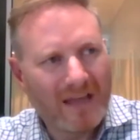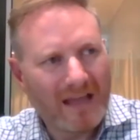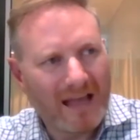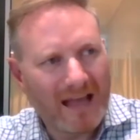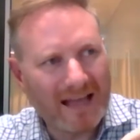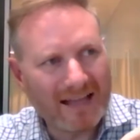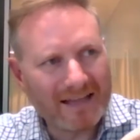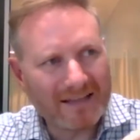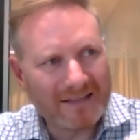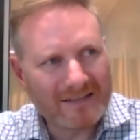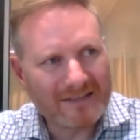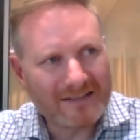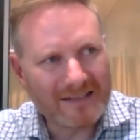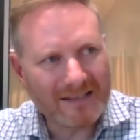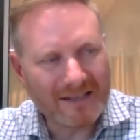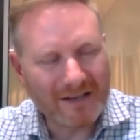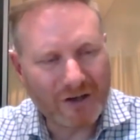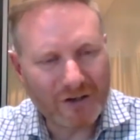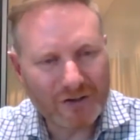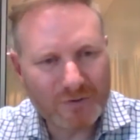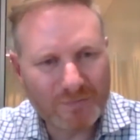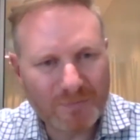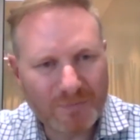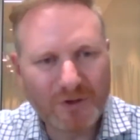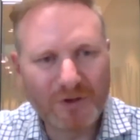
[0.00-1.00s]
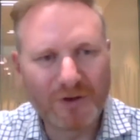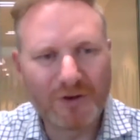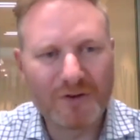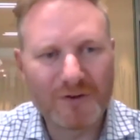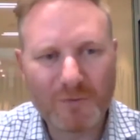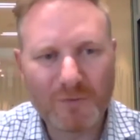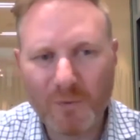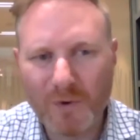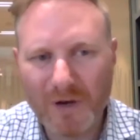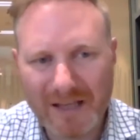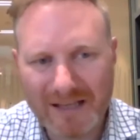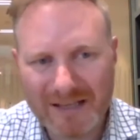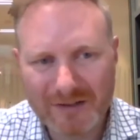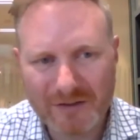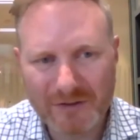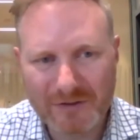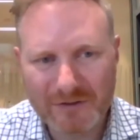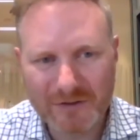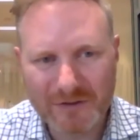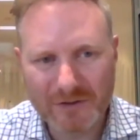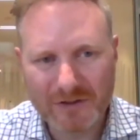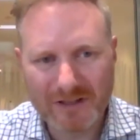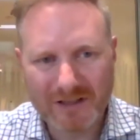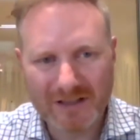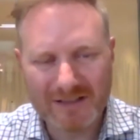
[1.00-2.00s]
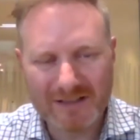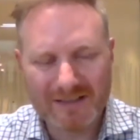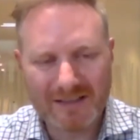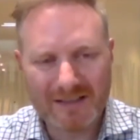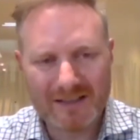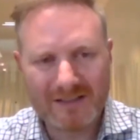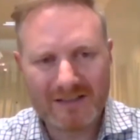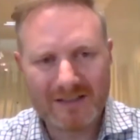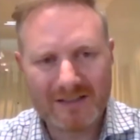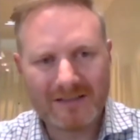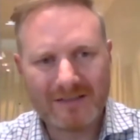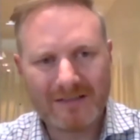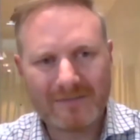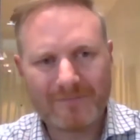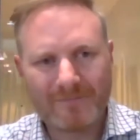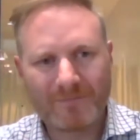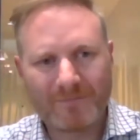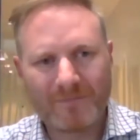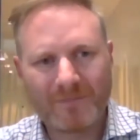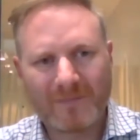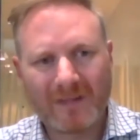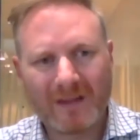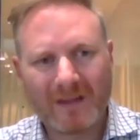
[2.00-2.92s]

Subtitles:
and the entrepreneurs within those organizations.